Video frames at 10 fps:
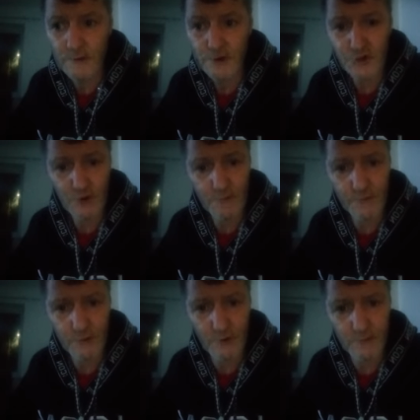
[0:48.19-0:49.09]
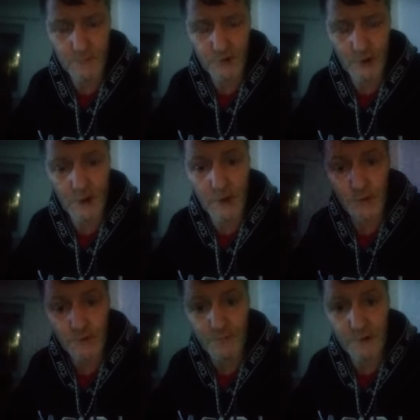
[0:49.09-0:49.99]
Sometimes I
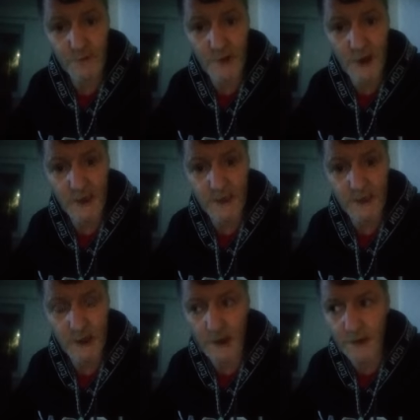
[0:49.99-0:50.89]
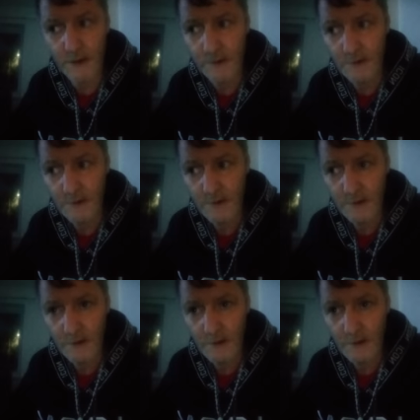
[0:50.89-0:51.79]
lose my rag, and
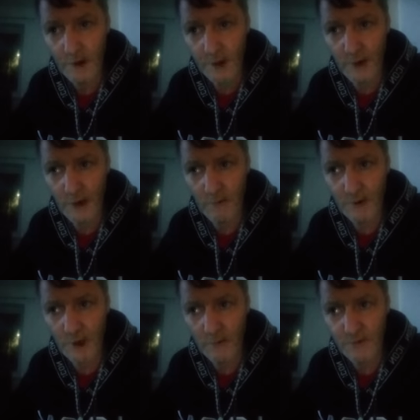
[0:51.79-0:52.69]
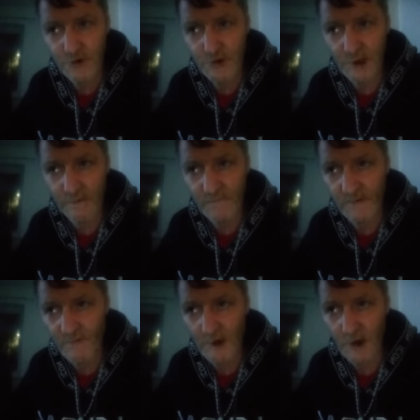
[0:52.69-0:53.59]
I know I always say I've
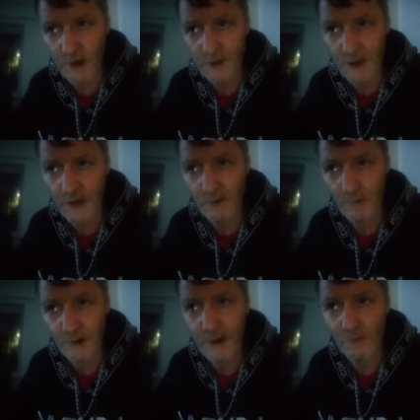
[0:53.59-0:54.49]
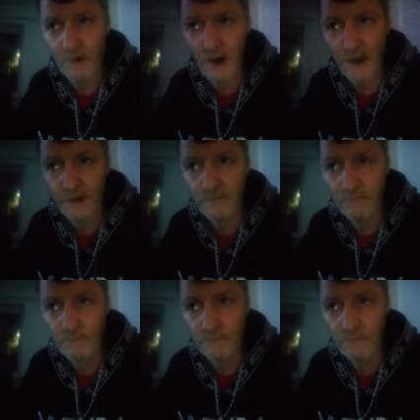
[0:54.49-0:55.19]
never called anyone out, and